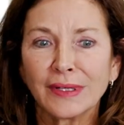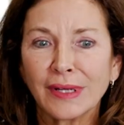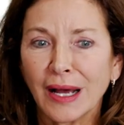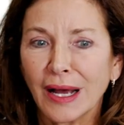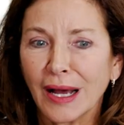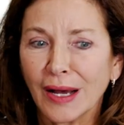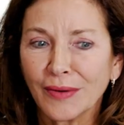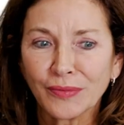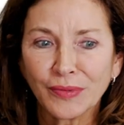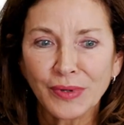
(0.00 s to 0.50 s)

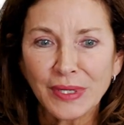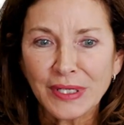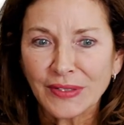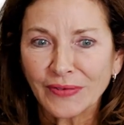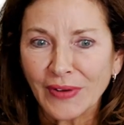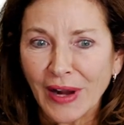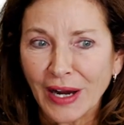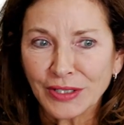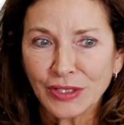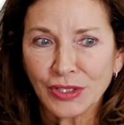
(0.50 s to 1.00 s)

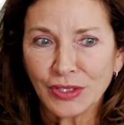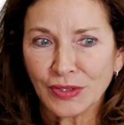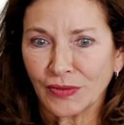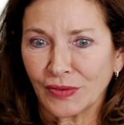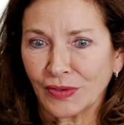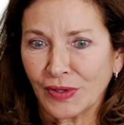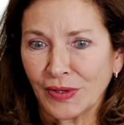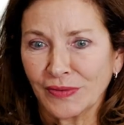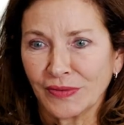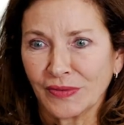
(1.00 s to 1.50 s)
risk factors
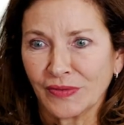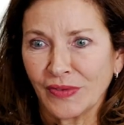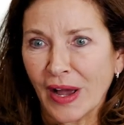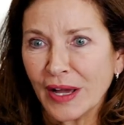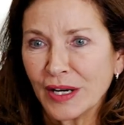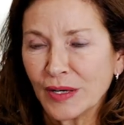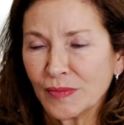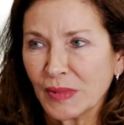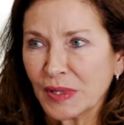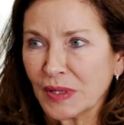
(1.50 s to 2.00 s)
for certain
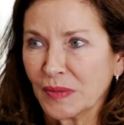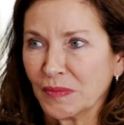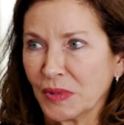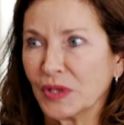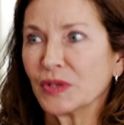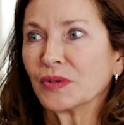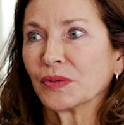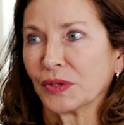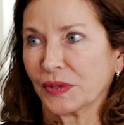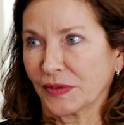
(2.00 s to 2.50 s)
vitamin and
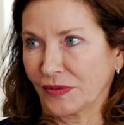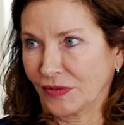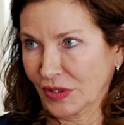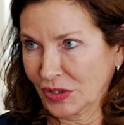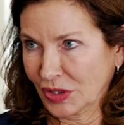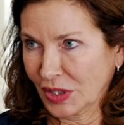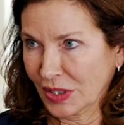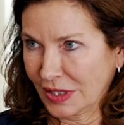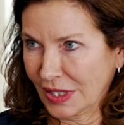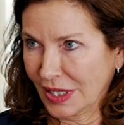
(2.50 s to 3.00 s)
mineral
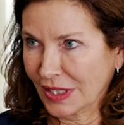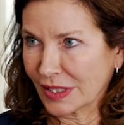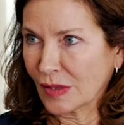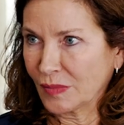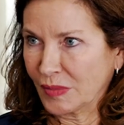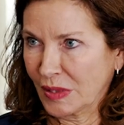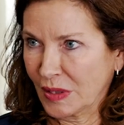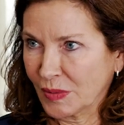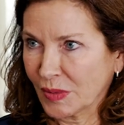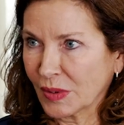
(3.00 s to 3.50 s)
deficiencies
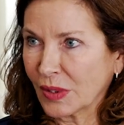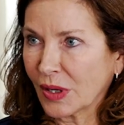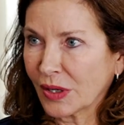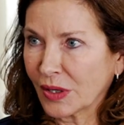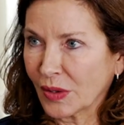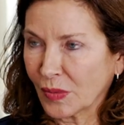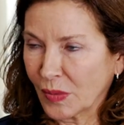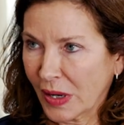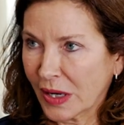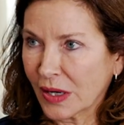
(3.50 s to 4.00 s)
that people
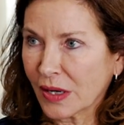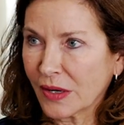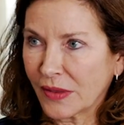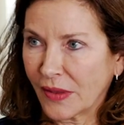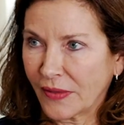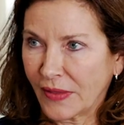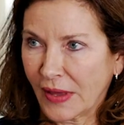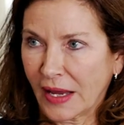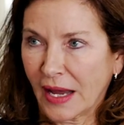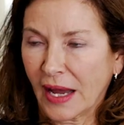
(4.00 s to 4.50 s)
aren't aware
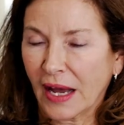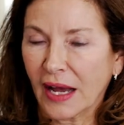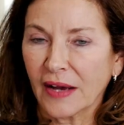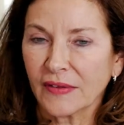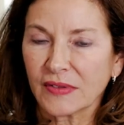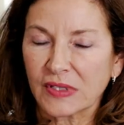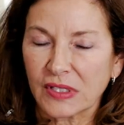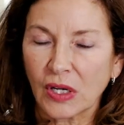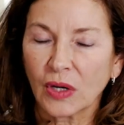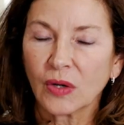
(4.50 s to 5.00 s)
that they
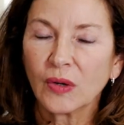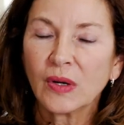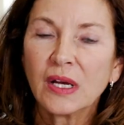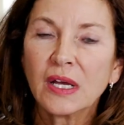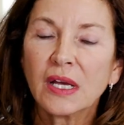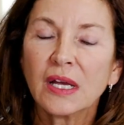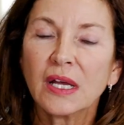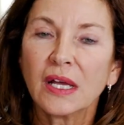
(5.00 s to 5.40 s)
have. So